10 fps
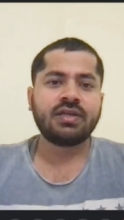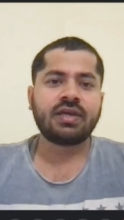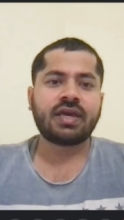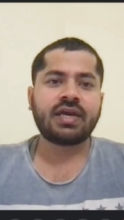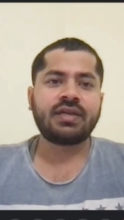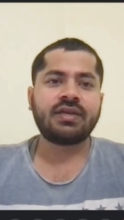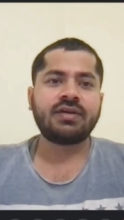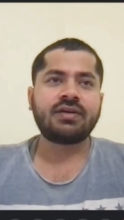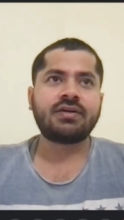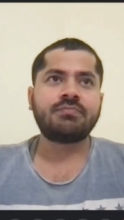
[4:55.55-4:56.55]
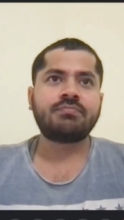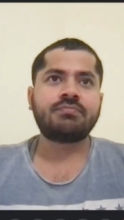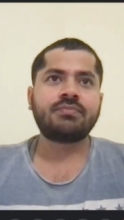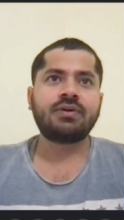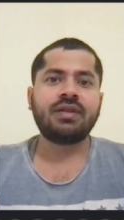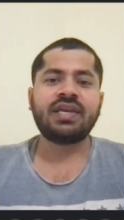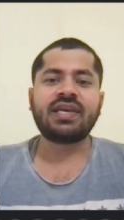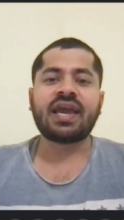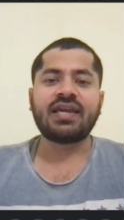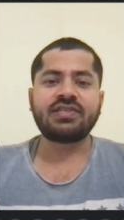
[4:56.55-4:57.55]
and uh,
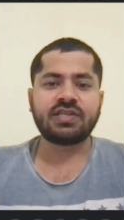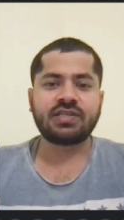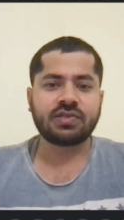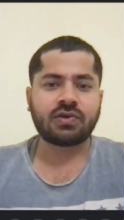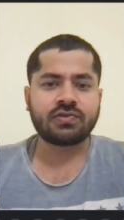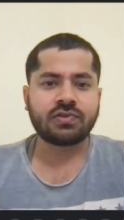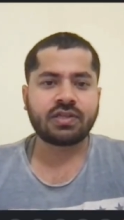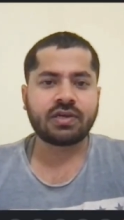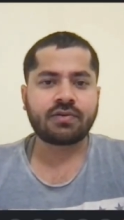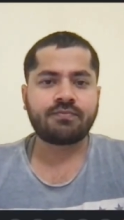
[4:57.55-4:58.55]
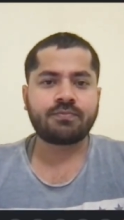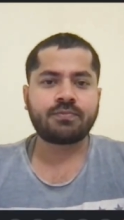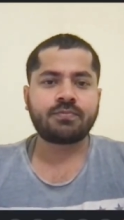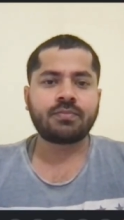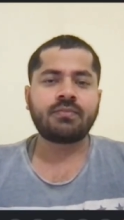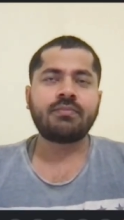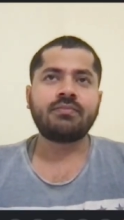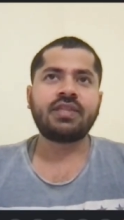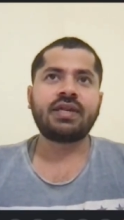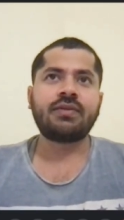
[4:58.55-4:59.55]
link hash set is also there.
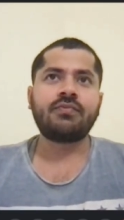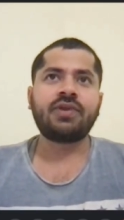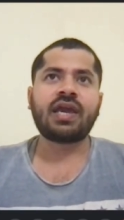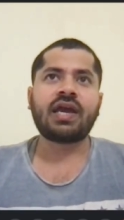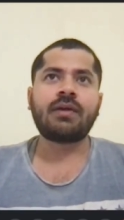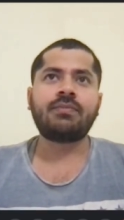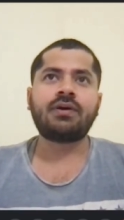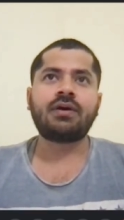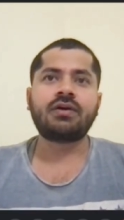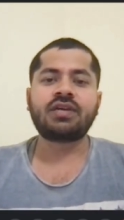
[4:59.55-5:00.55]
Then we have a uh,